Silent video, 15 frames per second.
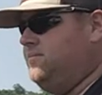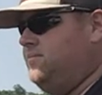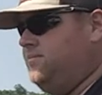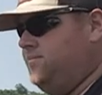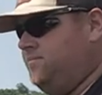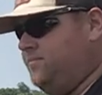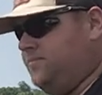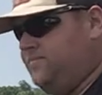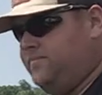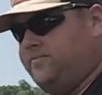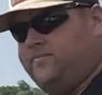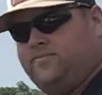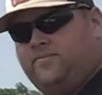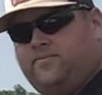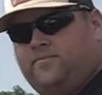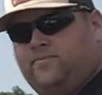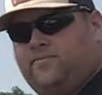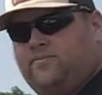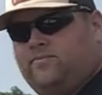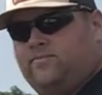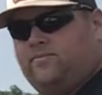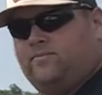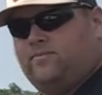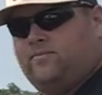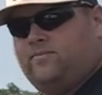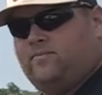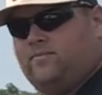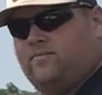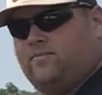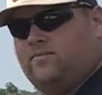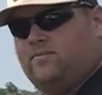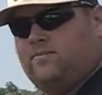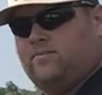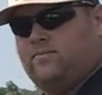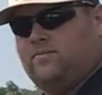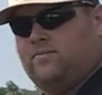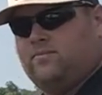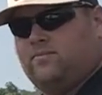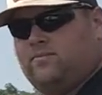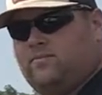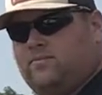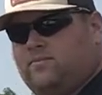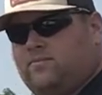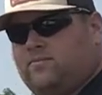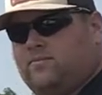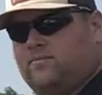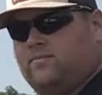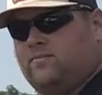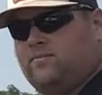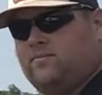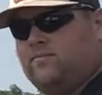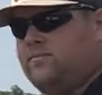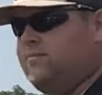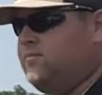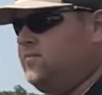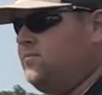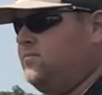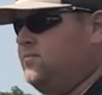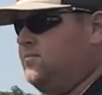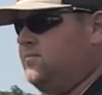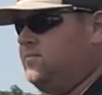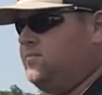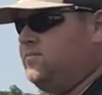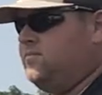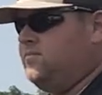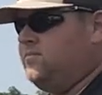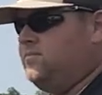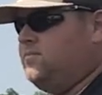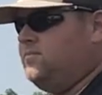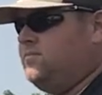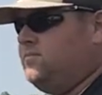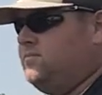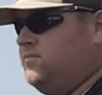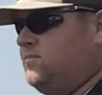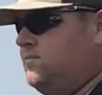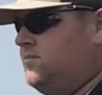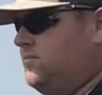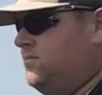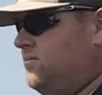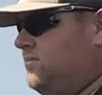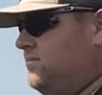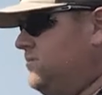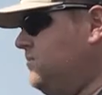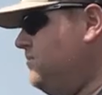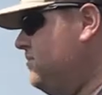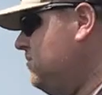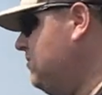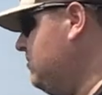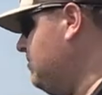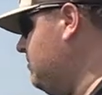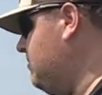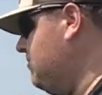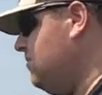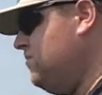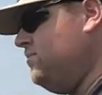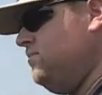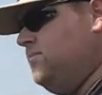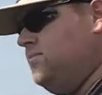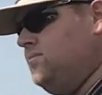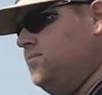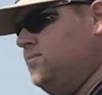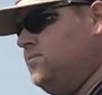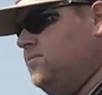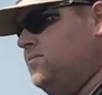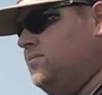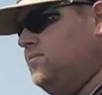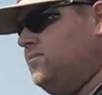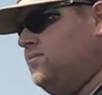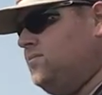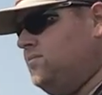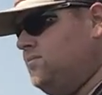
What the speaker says: The person shown says nothing.